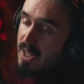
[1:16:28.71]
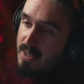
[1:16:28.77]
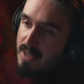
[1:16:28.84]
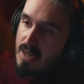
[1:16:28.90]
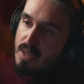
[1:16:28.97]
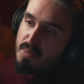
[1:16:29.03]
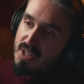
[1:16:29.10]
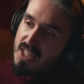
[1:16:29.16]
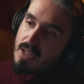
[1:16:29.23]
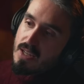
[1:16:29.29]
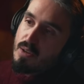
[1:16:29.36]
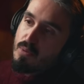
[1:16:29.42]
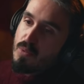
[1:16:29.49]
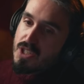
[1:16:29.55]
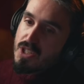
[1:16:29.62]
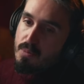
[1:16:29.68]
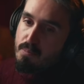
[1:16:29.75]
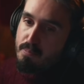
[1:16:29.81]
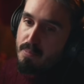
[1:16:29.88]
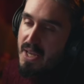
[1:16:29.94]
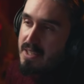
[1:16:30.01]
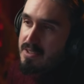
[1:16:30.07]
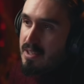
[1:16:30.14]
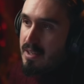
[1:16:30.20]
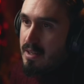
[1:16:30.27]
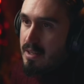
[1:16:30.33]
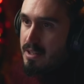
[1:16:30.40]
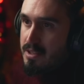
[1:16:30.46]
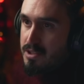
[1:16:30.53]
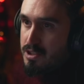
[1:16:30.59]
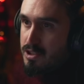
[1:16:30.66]
limiter, which are
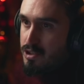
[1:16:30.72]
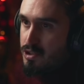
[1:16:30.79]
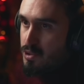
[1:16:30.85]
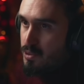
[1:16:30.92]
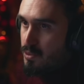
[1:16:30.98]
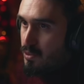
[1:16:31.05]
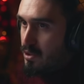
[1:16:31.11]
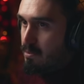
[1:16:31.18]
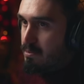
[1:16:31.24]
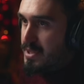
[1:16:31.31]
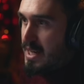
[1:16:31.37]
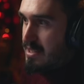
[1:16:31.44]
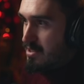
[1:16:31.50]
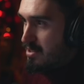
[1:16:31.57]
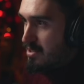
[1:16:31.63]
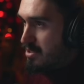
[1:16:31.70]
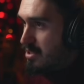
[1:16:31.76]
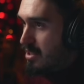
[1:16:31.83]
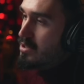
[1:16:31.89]
basically just 2 compressors.